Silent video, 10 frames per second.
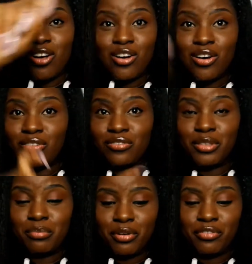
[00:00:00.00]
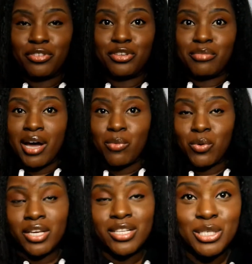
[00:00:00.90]
of the perfume, I
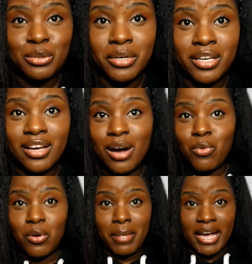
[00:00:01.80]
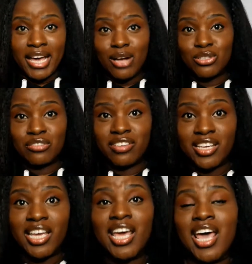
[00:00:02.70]
walk into it, I walk back out of it,